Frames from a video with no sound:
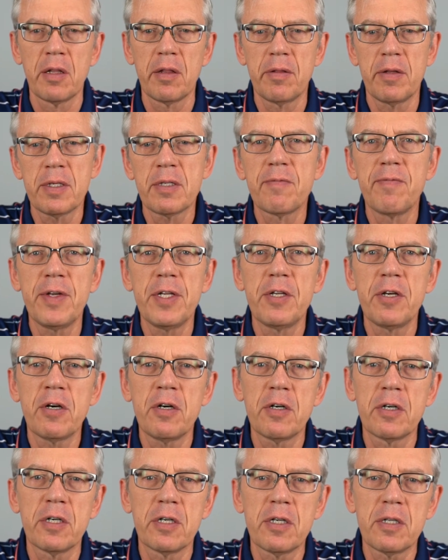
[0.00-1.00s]
This
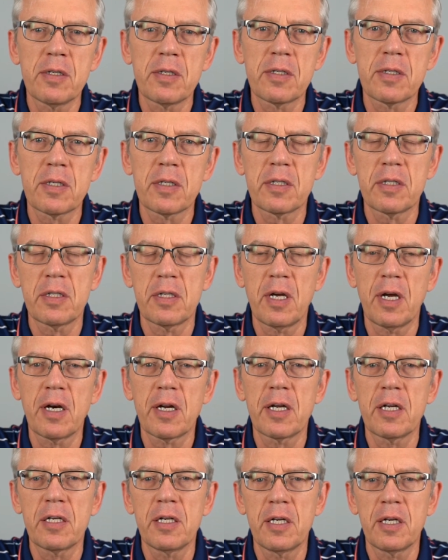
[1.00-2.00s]
video is
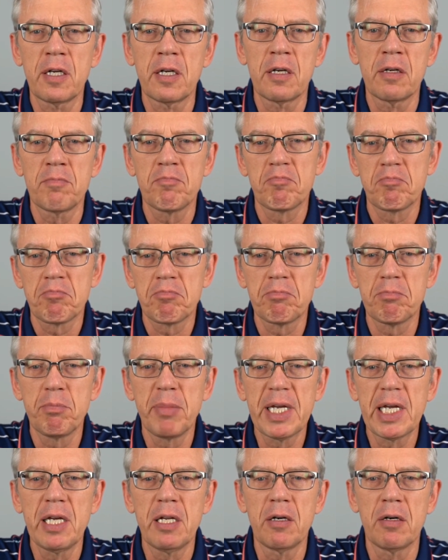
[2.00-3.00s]
targeting
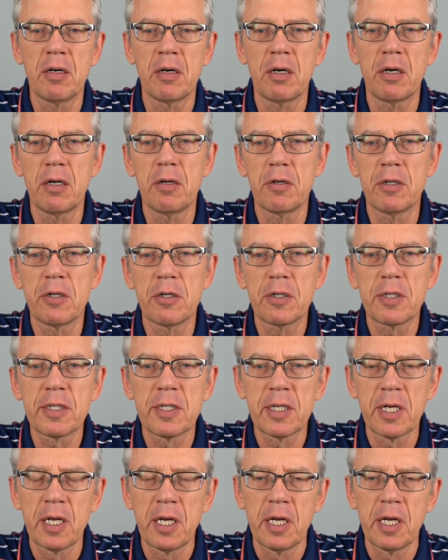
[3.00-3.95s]
beginner learners.